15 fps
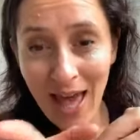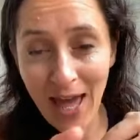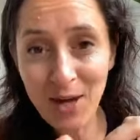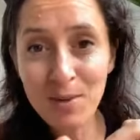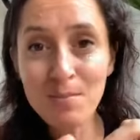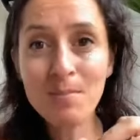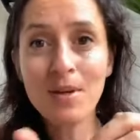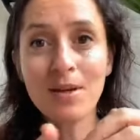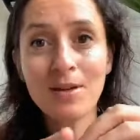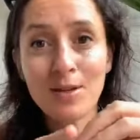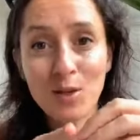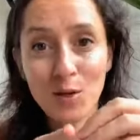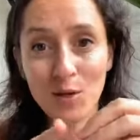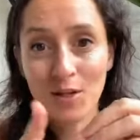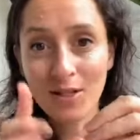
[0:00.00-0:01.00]
atom
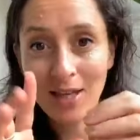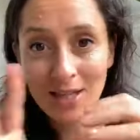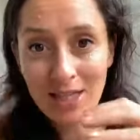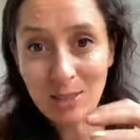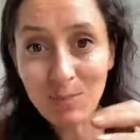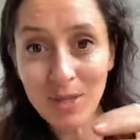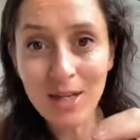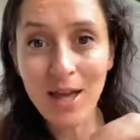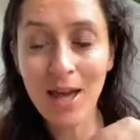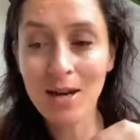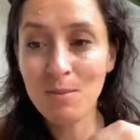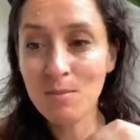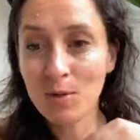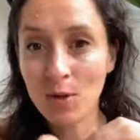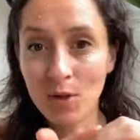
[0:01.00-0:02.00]
goes, that split
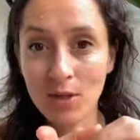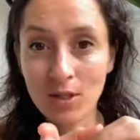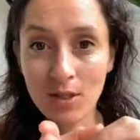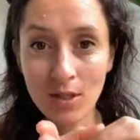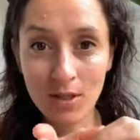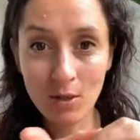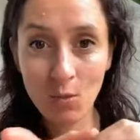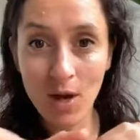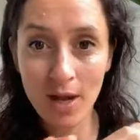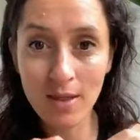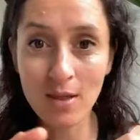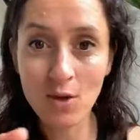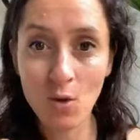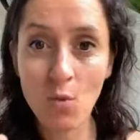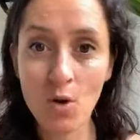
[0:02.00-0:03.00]
atom goes the way
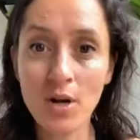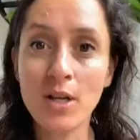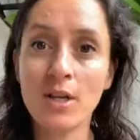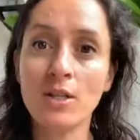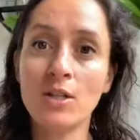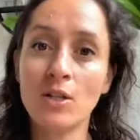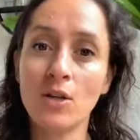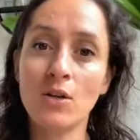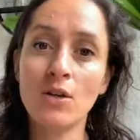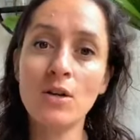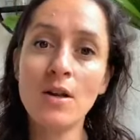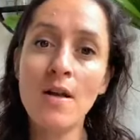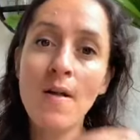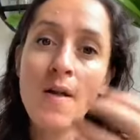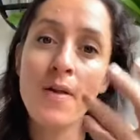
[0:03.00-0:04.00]
that you're wanting it to
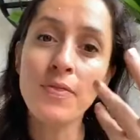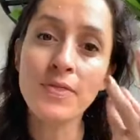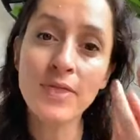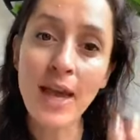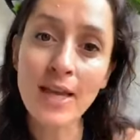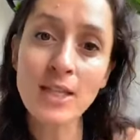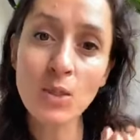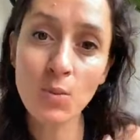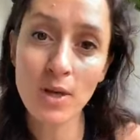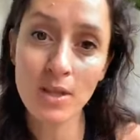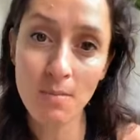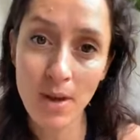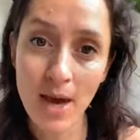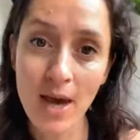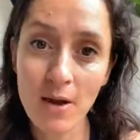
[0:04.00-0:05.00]
go. That's where
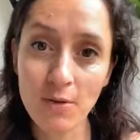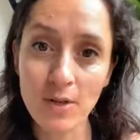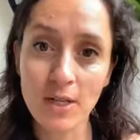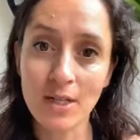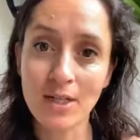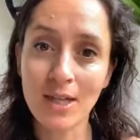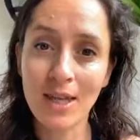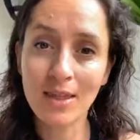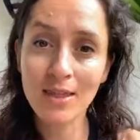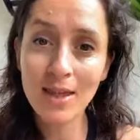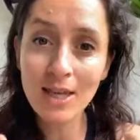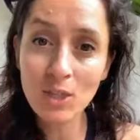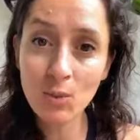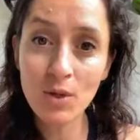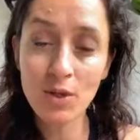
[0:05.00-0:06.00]
the power is. Like,
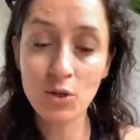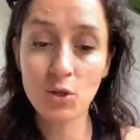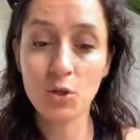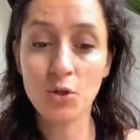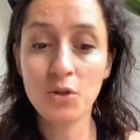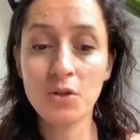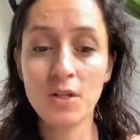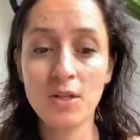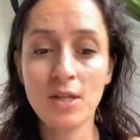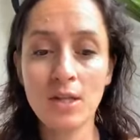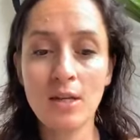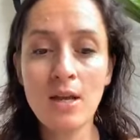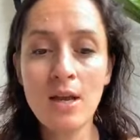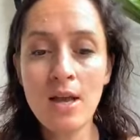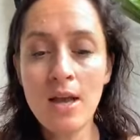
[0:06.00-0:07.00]
that's where the truth is.
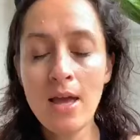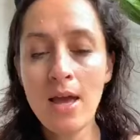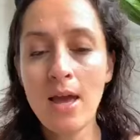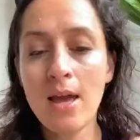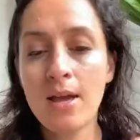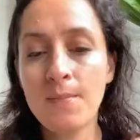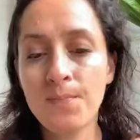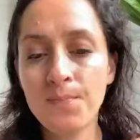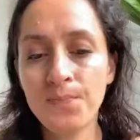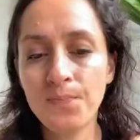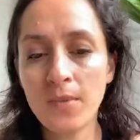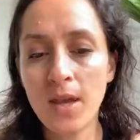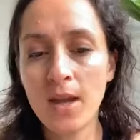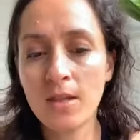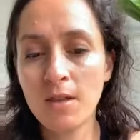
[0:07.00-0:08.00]
And
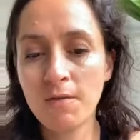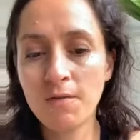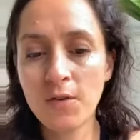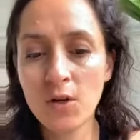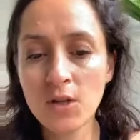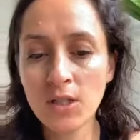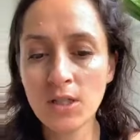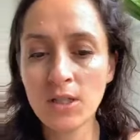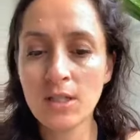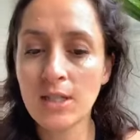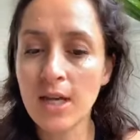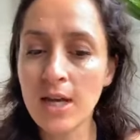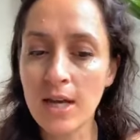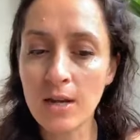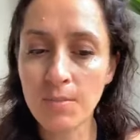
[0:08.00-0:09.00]
the first
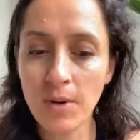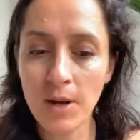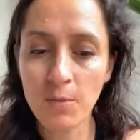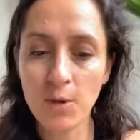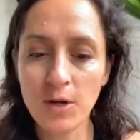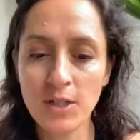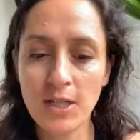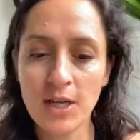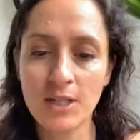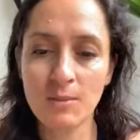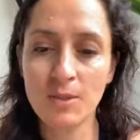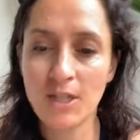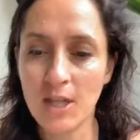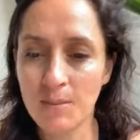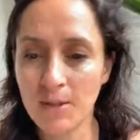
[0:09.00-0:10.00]
step, I wrote down some
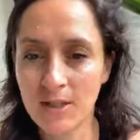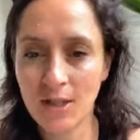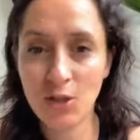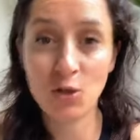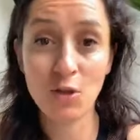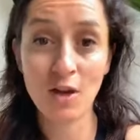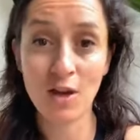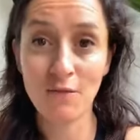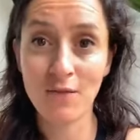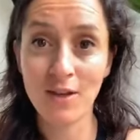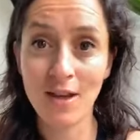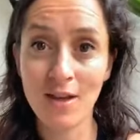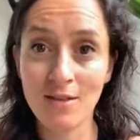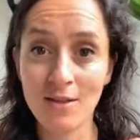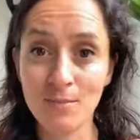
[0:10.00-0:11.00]
steps because I knew that I'd
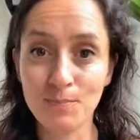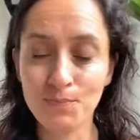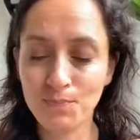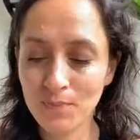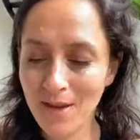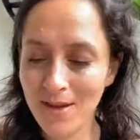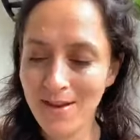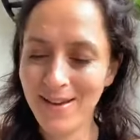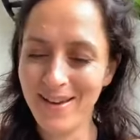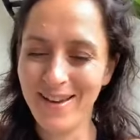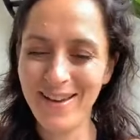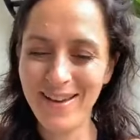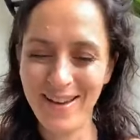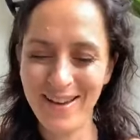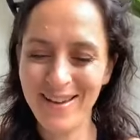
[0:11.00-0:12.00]
forget them.
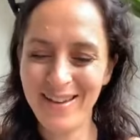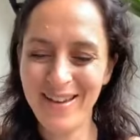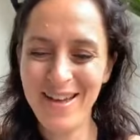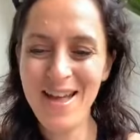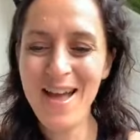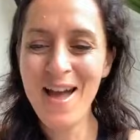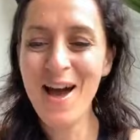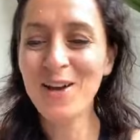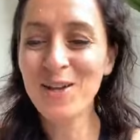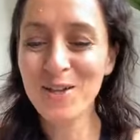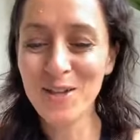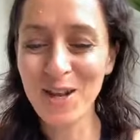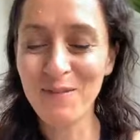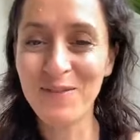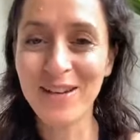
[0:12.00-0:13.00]
I
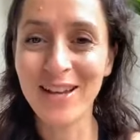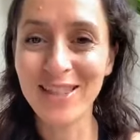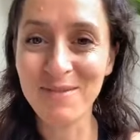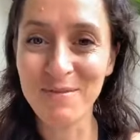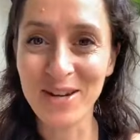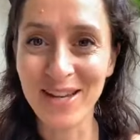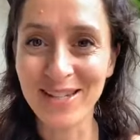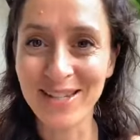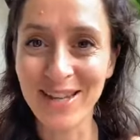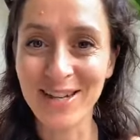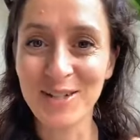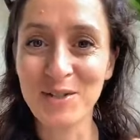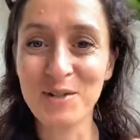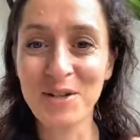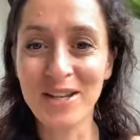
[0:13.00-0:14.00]
knew that I'd forget them when I
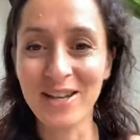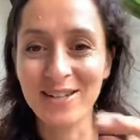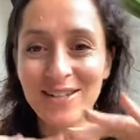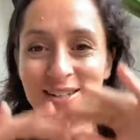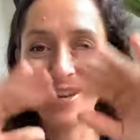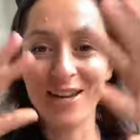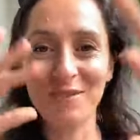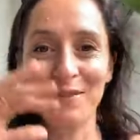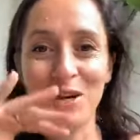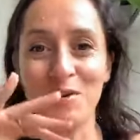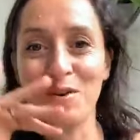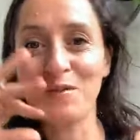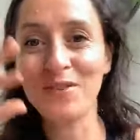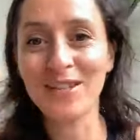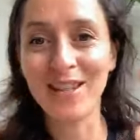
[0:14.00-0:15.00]
started talking. I just kind of
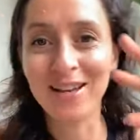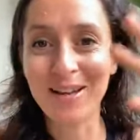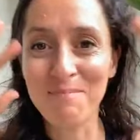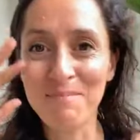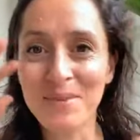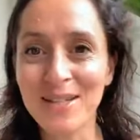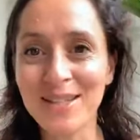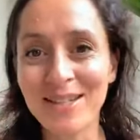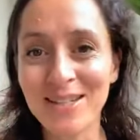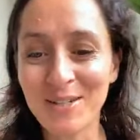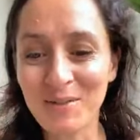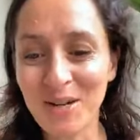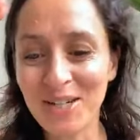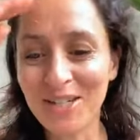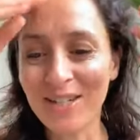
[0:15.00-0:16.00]
go off in like a million
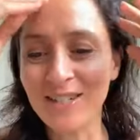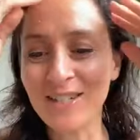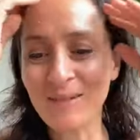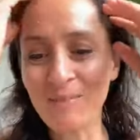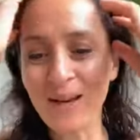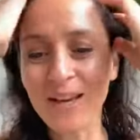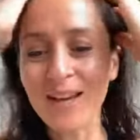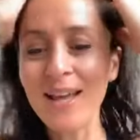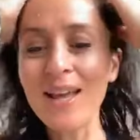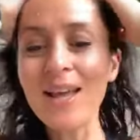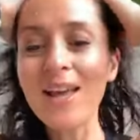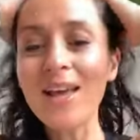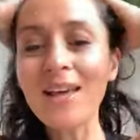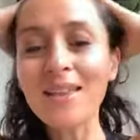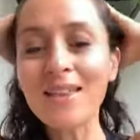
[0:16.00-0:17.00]
directions. But
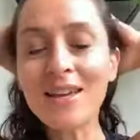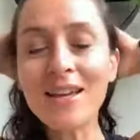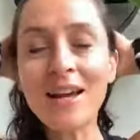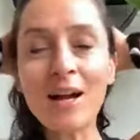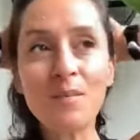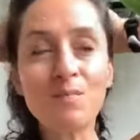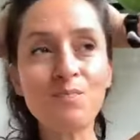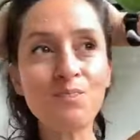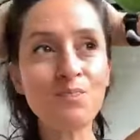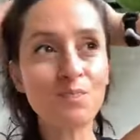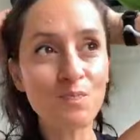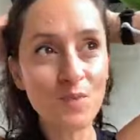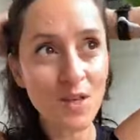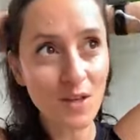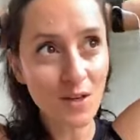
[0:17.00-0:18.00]

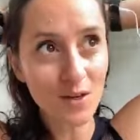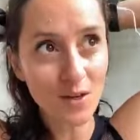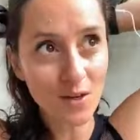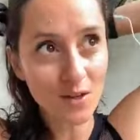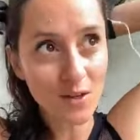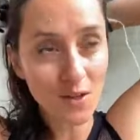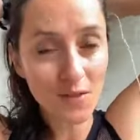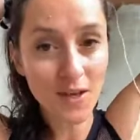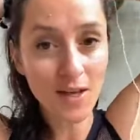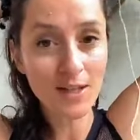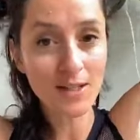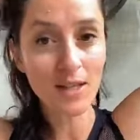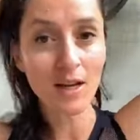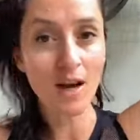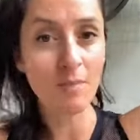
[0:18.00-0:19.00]
the
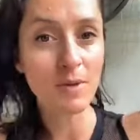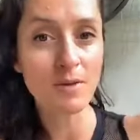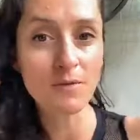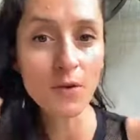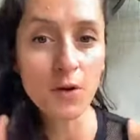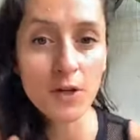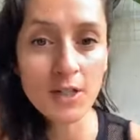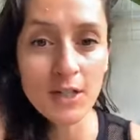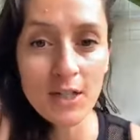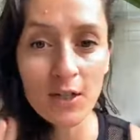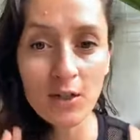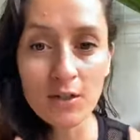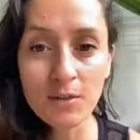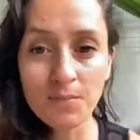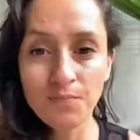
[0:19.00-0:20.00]
things that I've been focusing
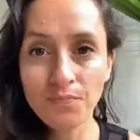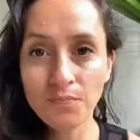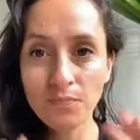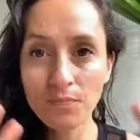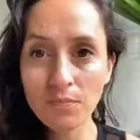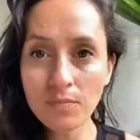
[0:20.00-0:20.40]
on